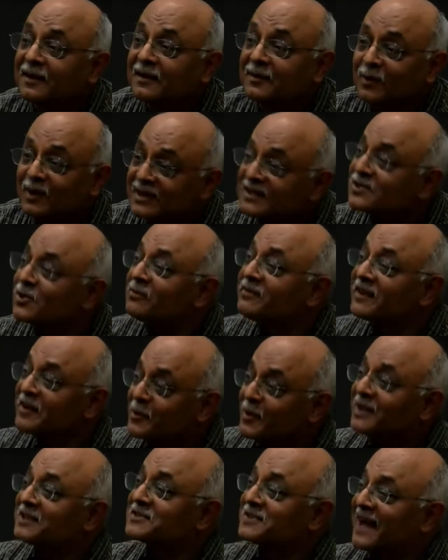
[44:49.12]
Well, it's all very
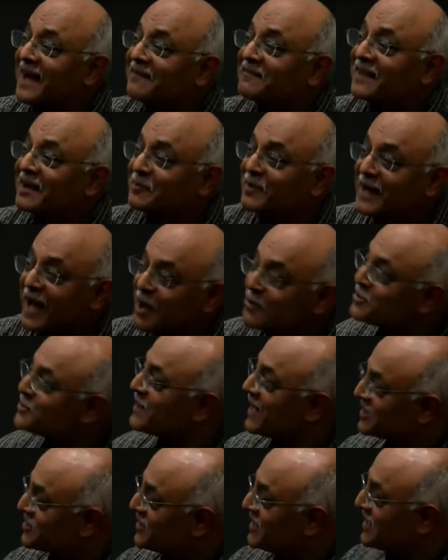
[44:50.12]
well to have that, but how do you
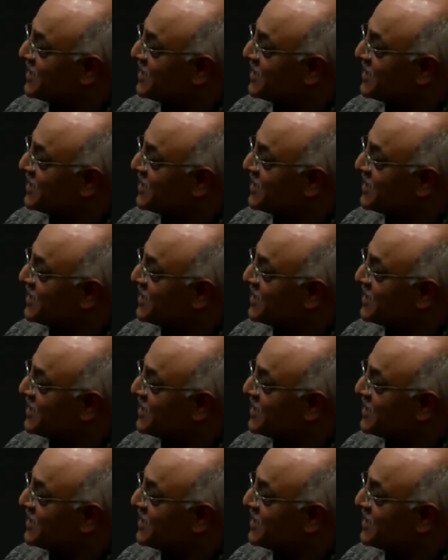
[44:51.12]
actually